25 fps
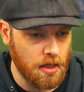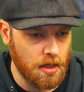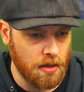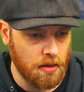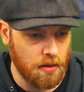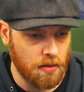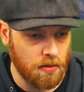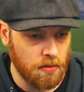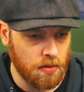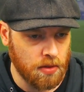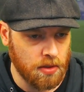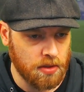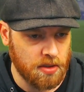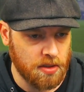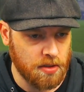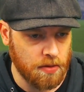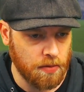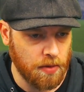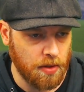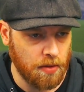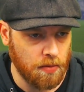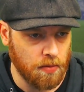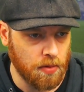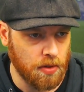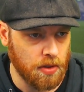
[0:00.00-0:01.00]
what do
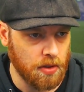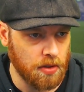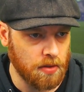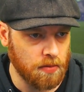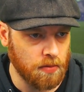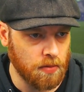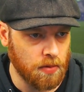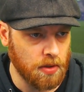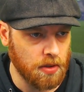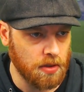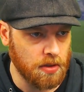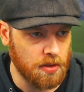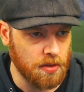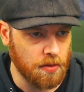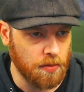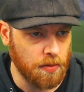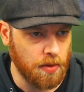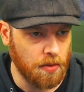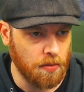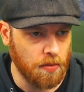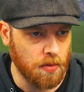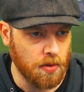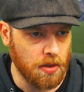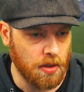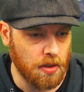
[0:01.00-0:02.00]
we want? What do we
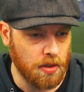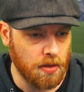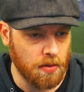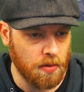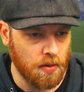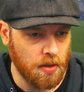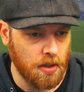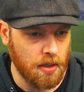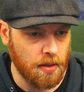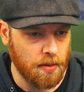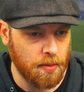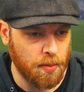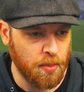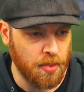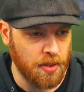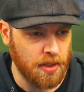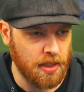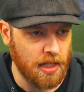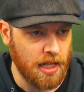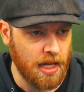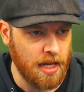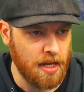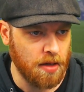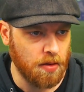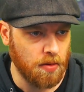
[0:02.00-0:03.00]
want?
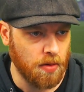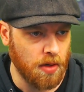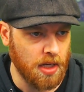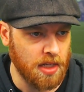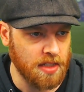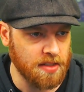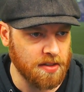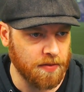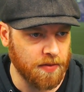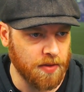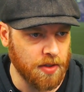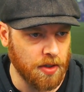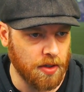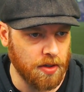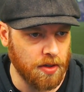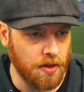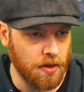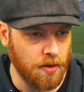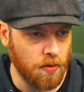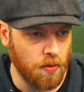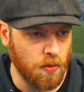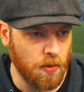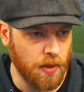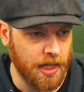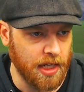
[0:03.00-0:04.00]
Player-wise, I've got no
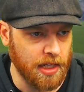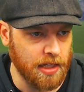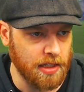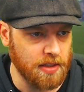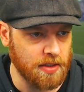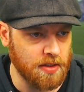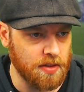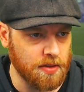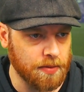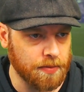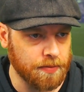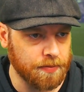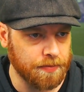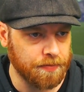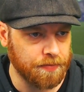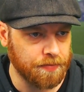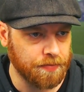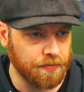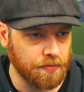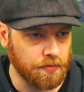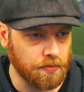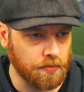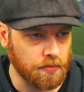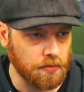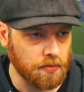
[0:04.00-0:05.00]
wingers.
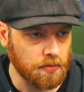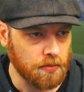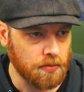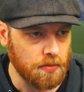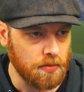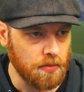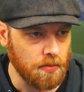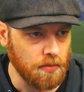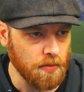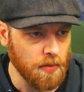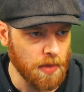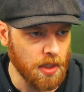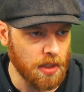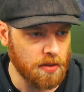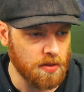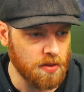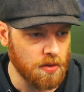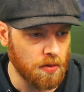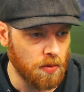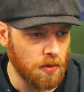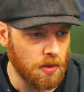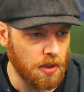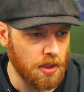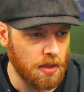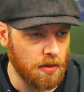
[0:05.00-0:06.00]
So
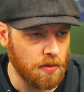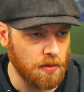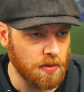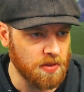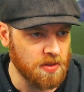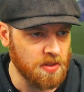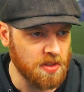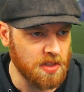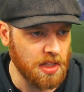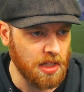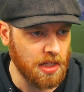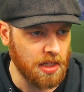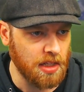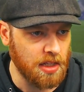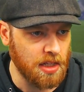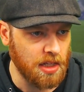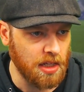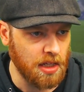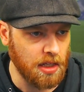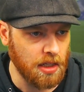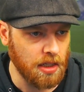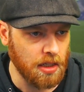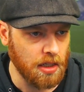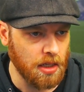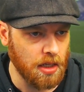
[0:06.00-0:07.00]
what I was
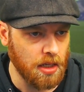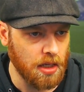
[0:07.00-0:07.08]
thinking